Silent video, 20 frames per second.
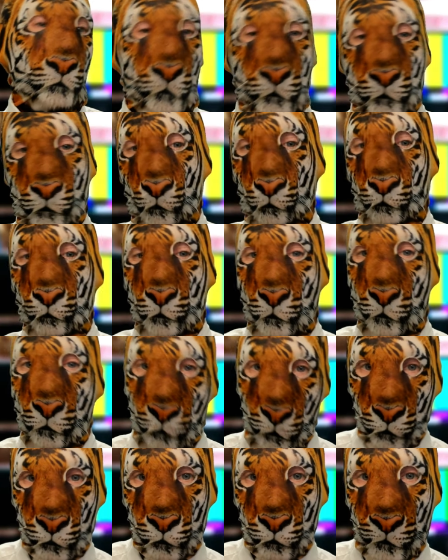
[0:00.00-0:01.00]
and children are
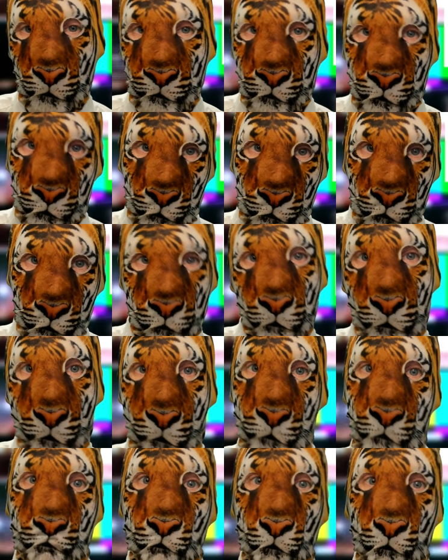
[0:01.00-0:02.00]
much like
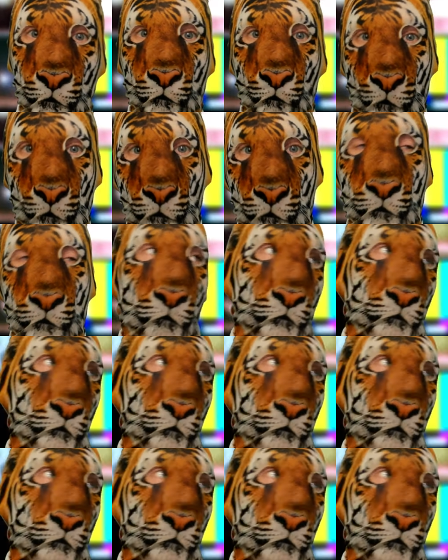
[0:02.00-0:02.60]
animals when they're young.